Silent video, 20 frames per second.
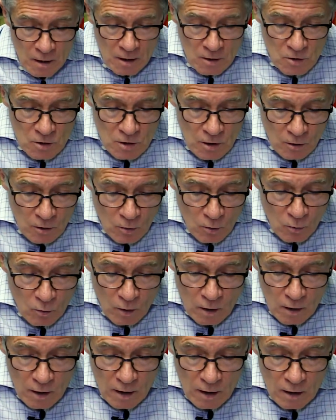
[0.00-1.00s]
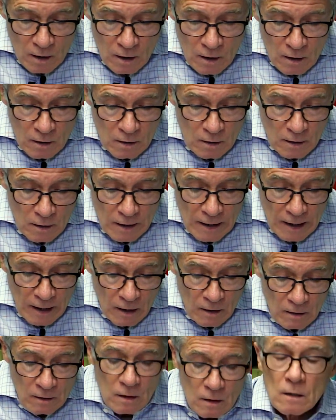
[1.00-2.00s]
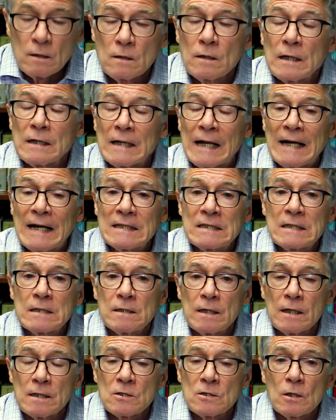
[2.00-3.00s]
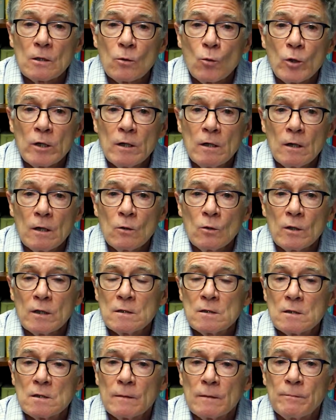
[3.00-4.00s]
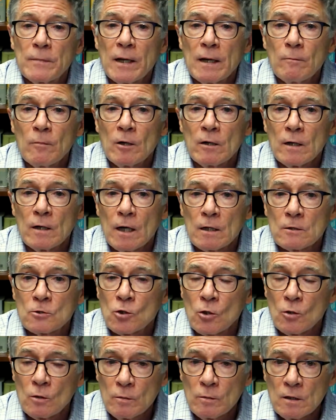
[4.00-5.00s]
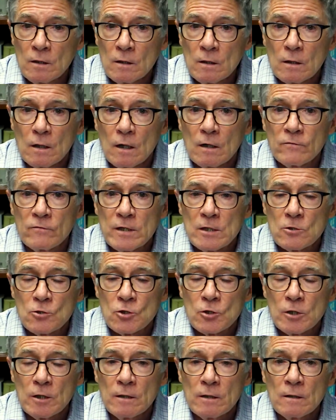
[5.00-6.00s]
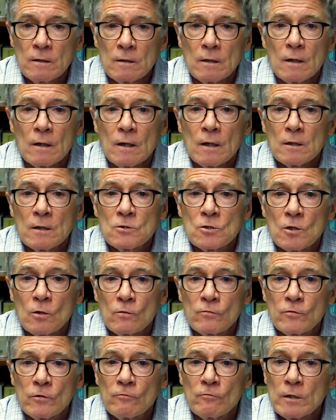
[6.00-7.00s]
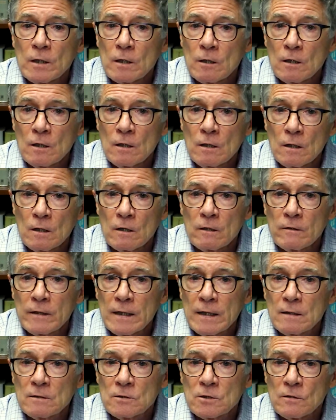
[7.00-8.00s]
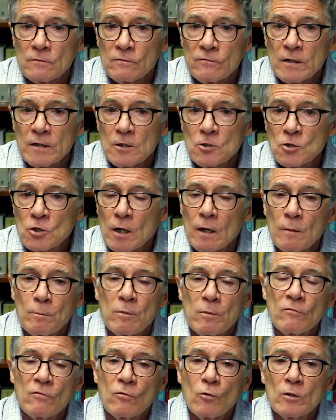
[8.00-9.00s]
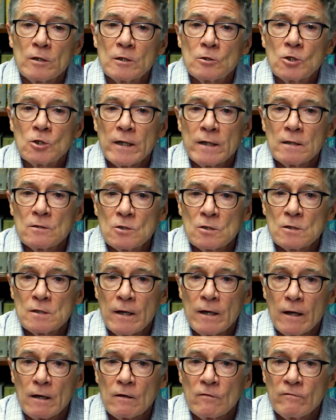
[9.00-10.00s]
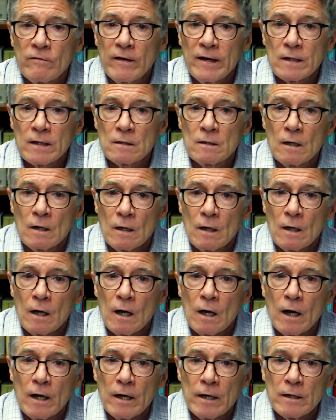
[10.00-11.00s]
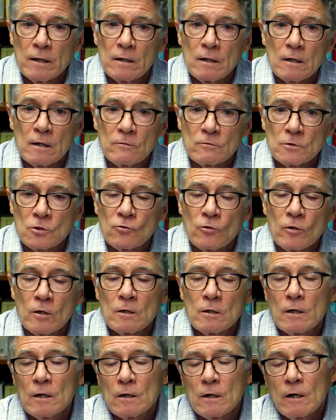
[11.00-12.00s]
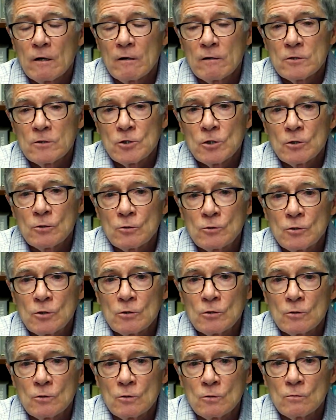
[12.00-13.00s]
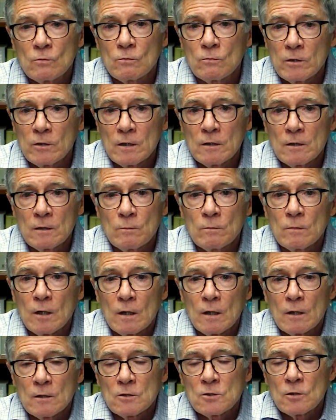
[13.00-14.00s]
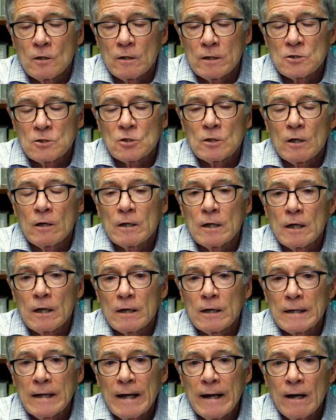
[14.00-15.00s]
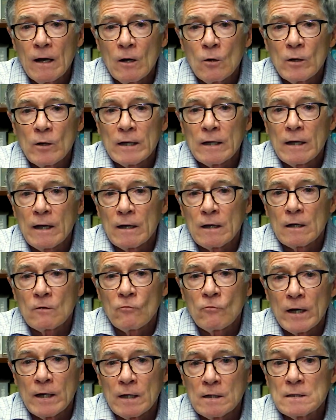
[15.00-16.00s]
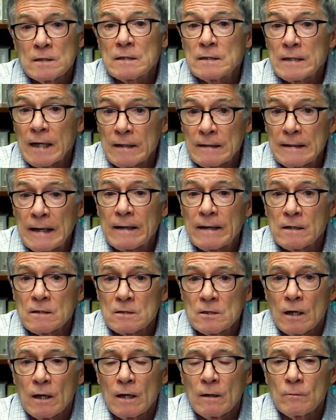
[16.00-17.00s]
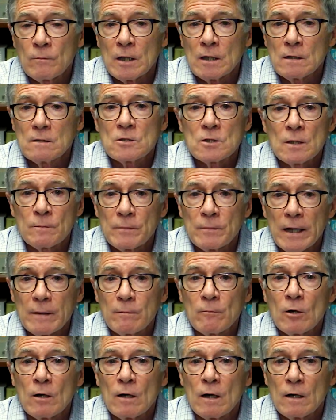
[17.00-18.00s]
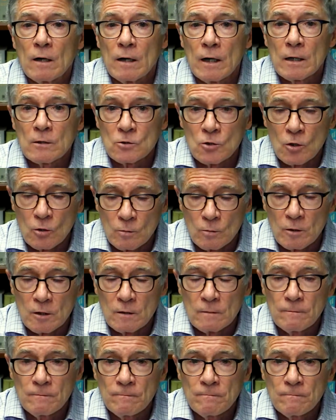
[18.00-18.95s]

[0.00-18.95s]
So again, the last testing window is September and October of this year. So if you really are eager to finish up before the changes take effect, I strongly encourage you to really start studying now and getting ready to take that exam in September and October.